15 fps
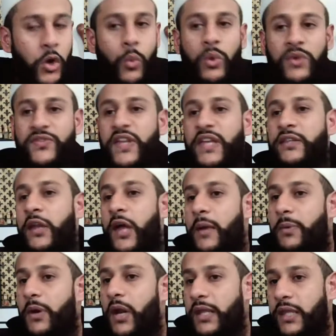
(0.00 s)
When Sayyidina
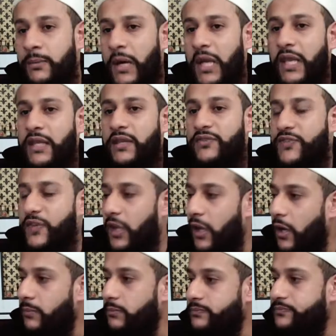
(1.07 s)
Ibrahim alayhi
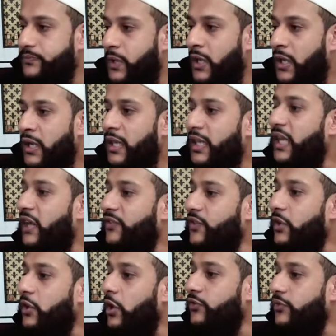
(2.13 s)
salam, he asked
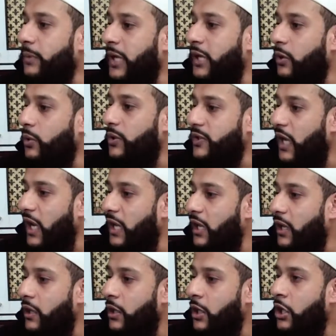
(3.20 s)
Allah subhanahu wa
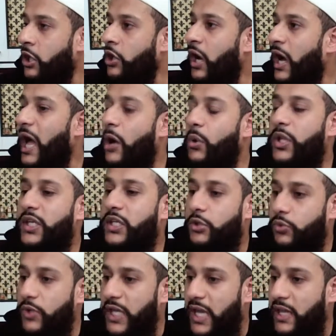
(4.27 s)
ta'ala how he
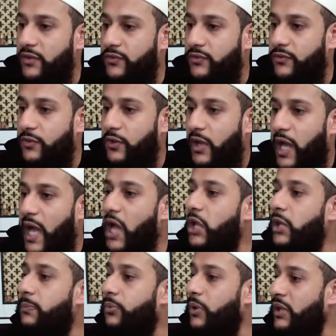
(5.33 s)
creates, how
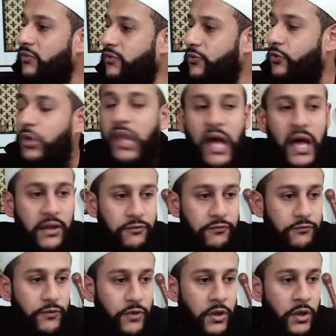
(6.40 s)
he brings to life.
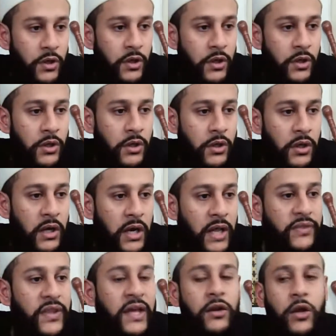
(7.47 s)

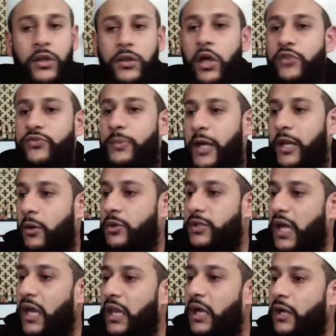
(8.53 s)
And then Allah subhanahu wa
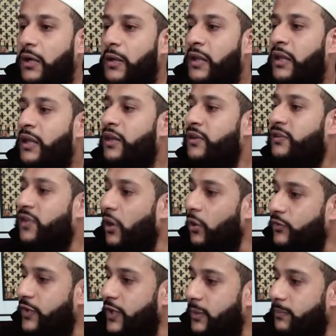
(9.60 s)
ta'ala
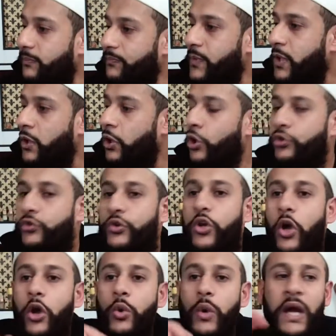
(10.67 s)
tells him to
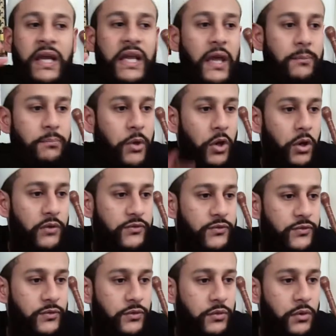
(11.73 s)
go and get birds,